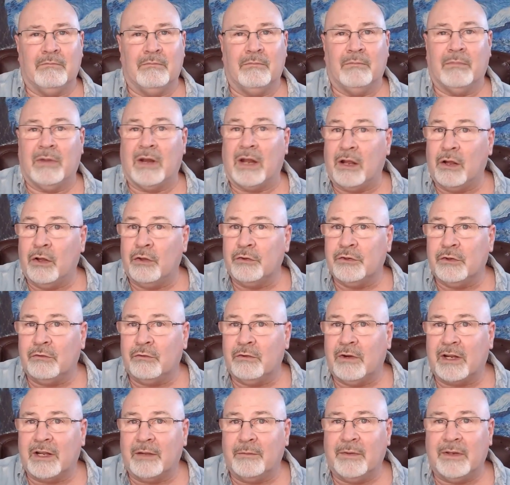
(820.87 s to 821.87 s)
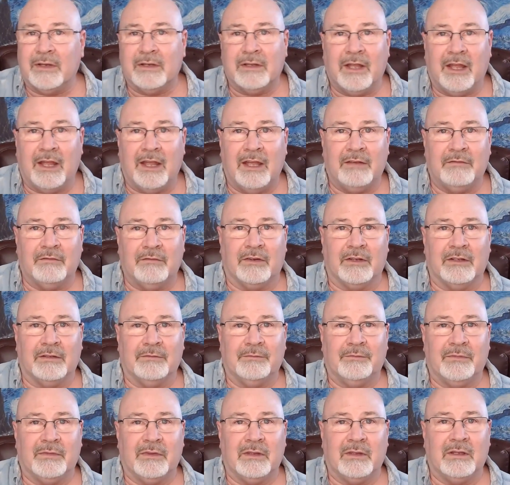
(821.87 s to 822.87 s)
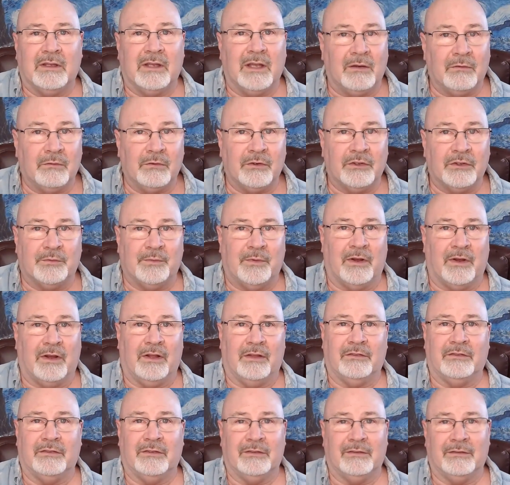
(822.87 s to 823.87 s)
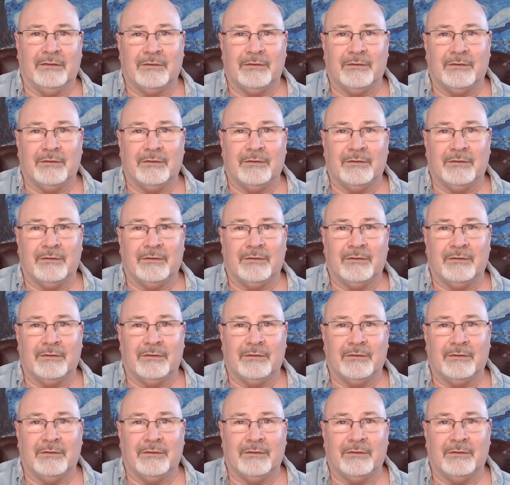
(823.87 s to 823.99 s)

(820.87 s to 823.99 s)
But I also recommend Canva, GetResponse,